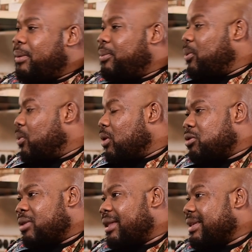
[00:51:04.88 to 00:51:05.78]
people
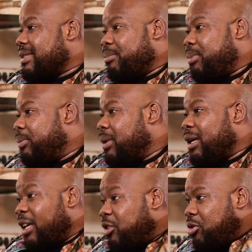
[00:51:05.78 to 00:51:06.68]
work together some people
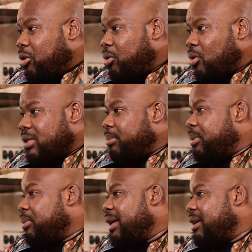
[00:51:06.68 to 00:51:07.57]
are and you don't know some
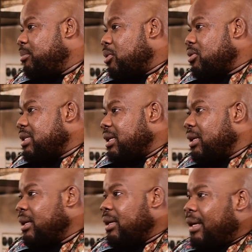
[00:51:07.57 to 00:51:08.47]
people are in
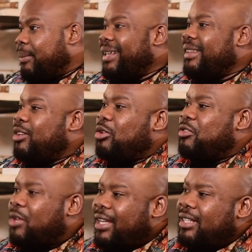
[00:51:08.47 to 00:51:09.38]
boxing but they're not
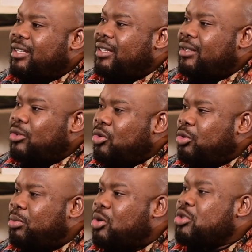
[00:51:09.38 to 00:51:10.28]
forgetting
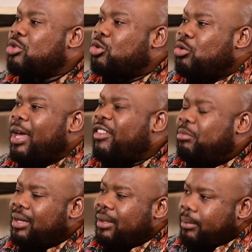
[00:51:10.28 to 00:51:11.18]
you because you
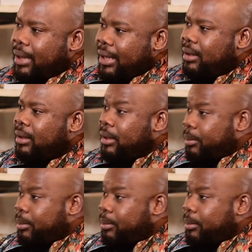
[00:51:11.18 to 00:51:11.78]
have been the main